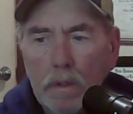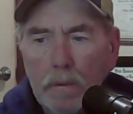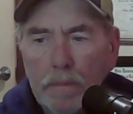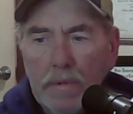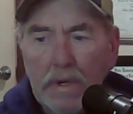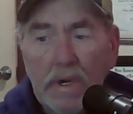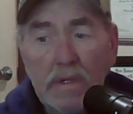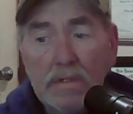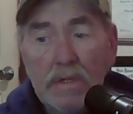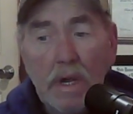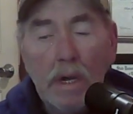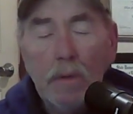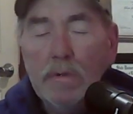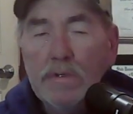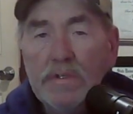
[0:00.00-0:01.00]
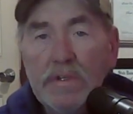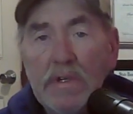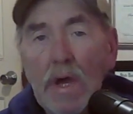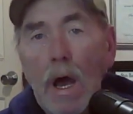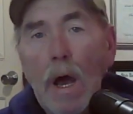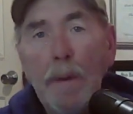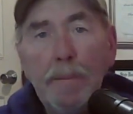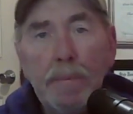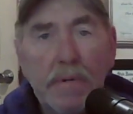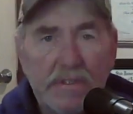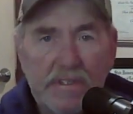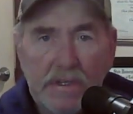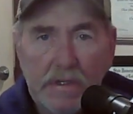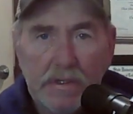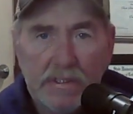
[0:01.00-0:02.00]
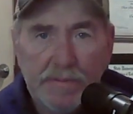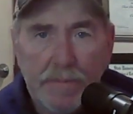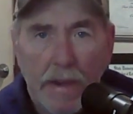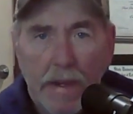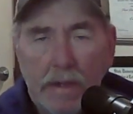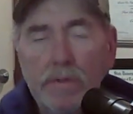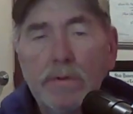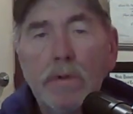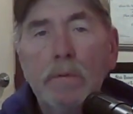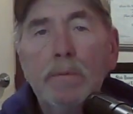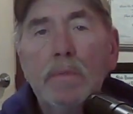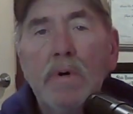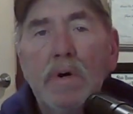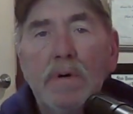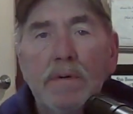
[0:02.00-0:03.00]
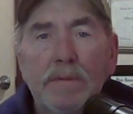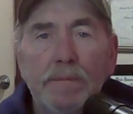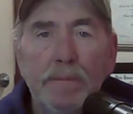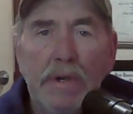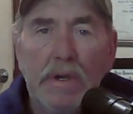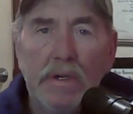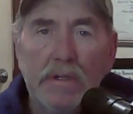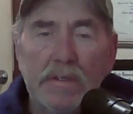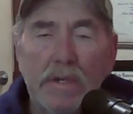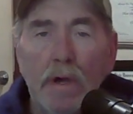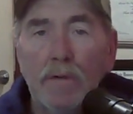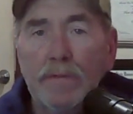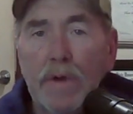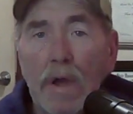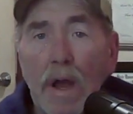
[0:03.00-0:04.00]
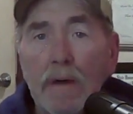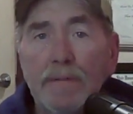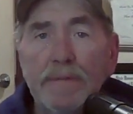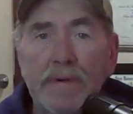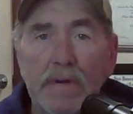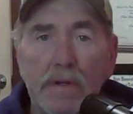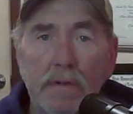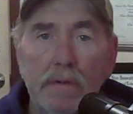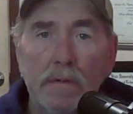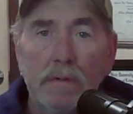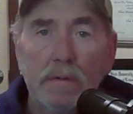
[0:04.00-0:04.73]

Because I was the opposite spectrum of being self confident